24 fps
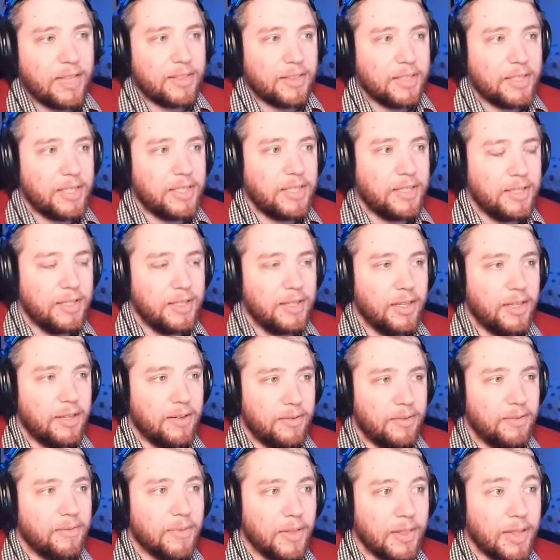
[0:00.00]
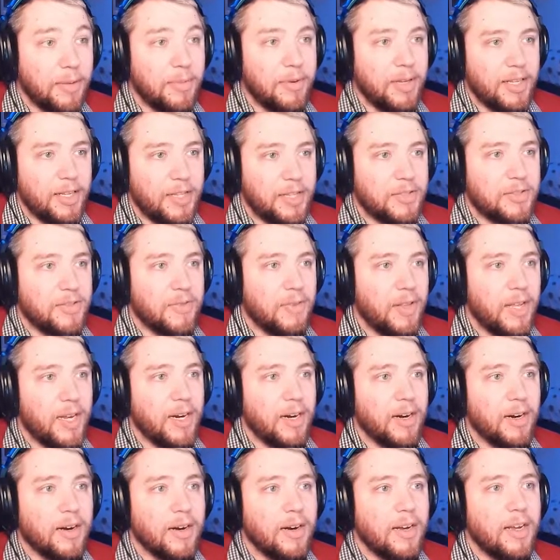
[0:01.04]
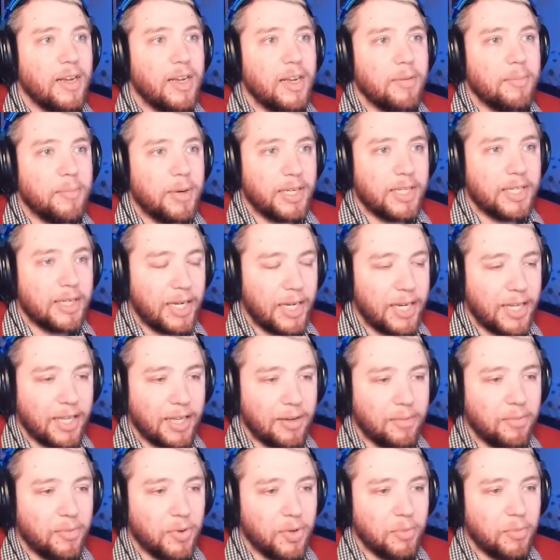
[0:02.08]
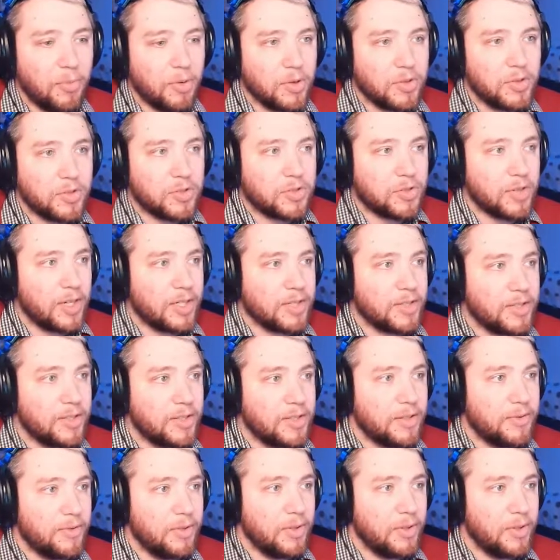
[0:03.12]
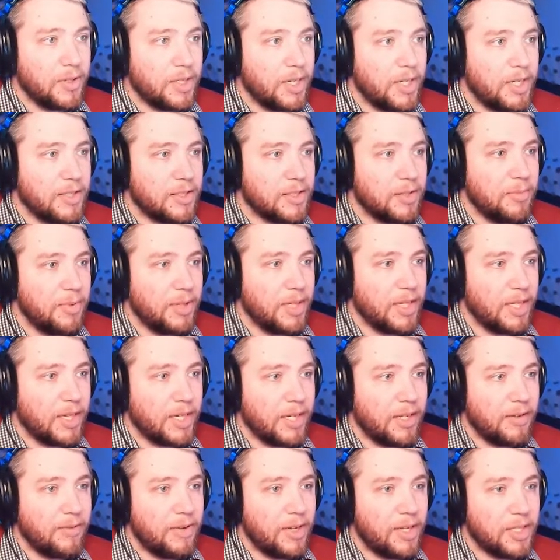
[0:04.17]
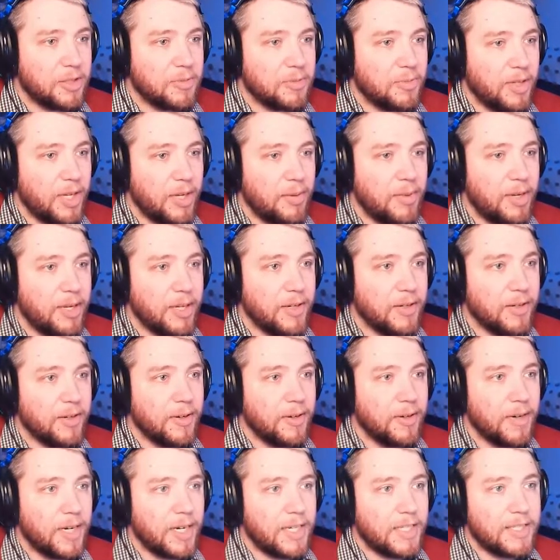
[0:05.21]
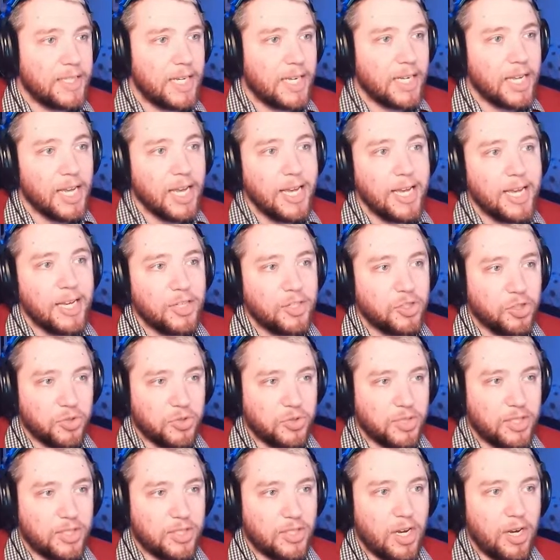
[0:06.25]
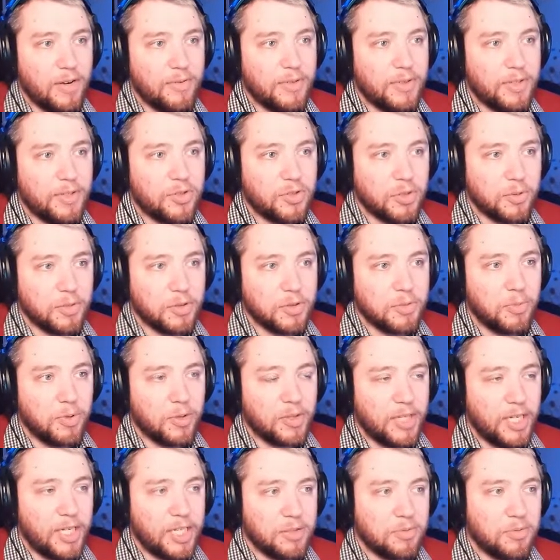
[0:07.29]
that he limit his flair by getting him with more instructions. If you look at somebody like an advanced playmaker on attack, shoots less often, dribbles more, takes